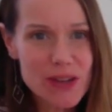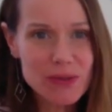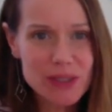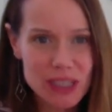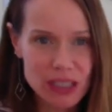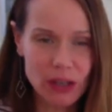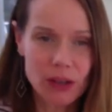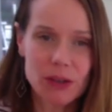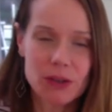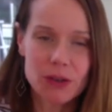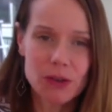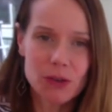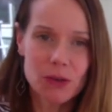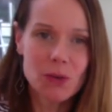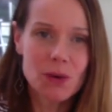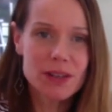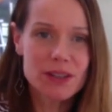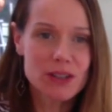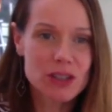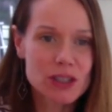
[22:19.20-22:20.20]
you
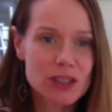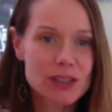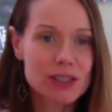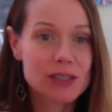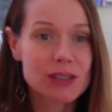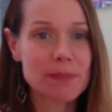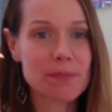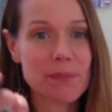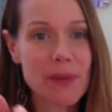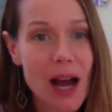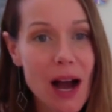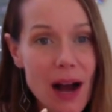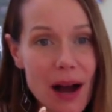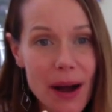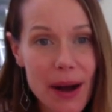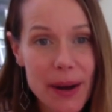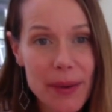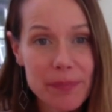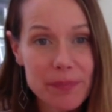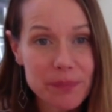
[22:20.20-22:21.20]
to,
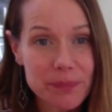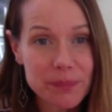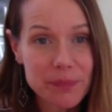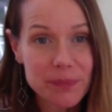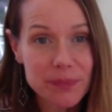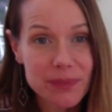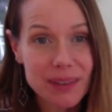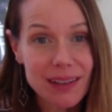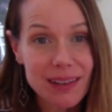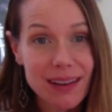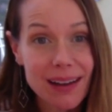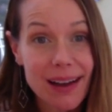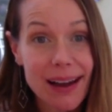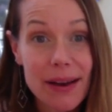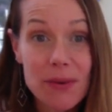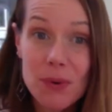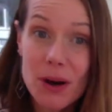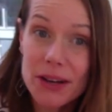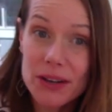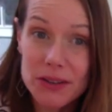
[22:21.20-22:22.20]
um,
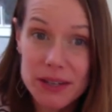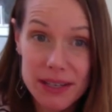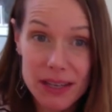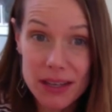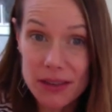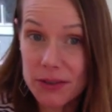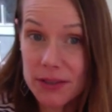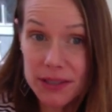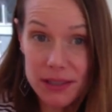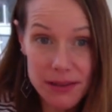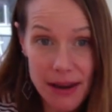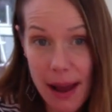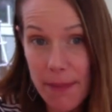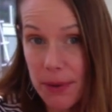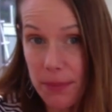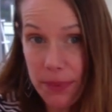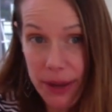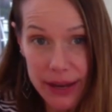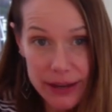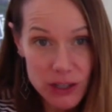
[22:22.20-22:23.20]
I want you to either snap
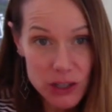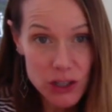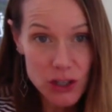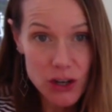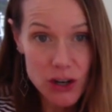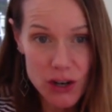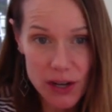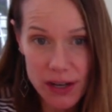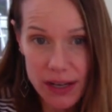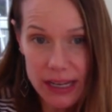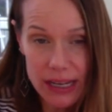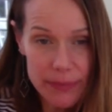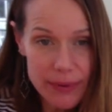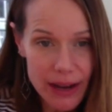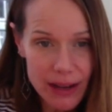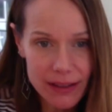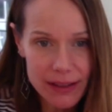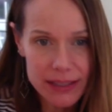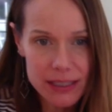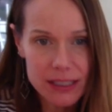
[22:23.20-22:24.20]
a picture and
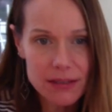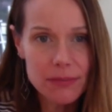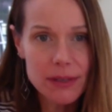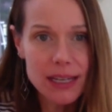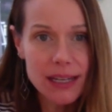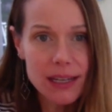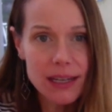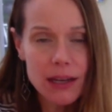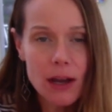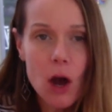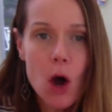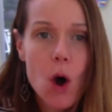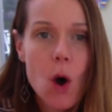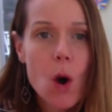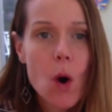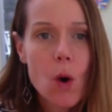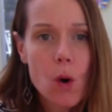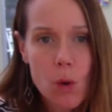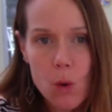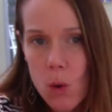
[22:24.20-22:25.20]
email it to me
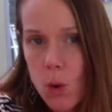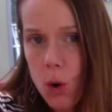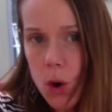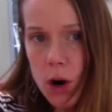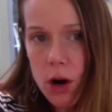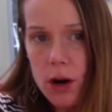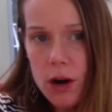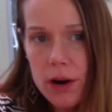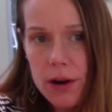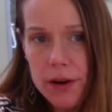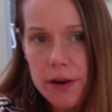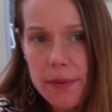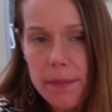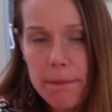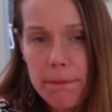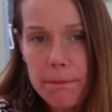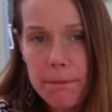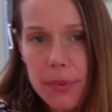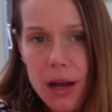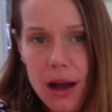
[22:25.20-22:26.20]
or
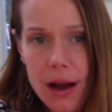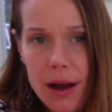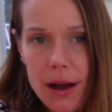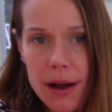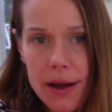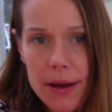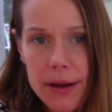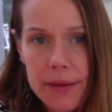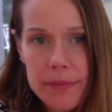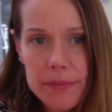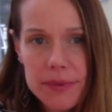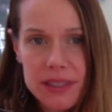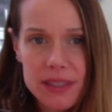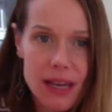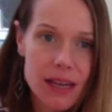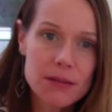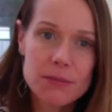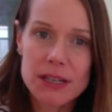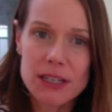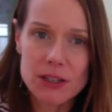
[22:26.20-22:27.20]
um,
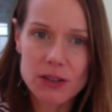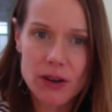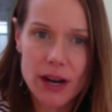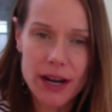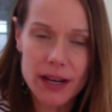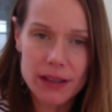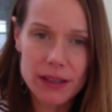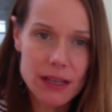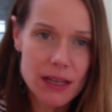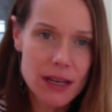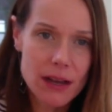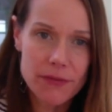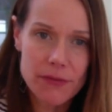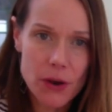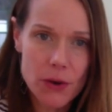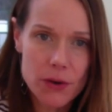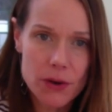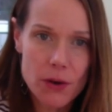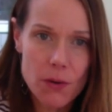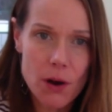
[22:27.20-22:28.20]
send me directly a
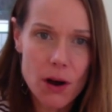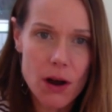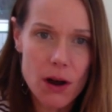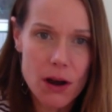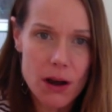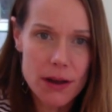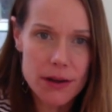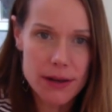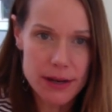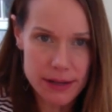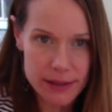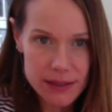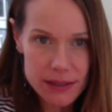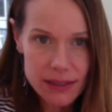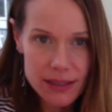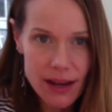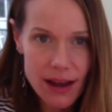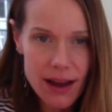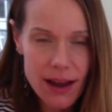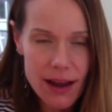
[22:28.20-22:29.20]
photo on
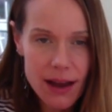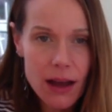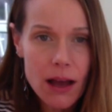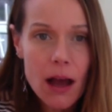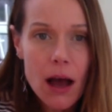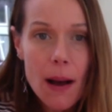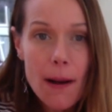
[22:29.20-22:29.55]
Insta.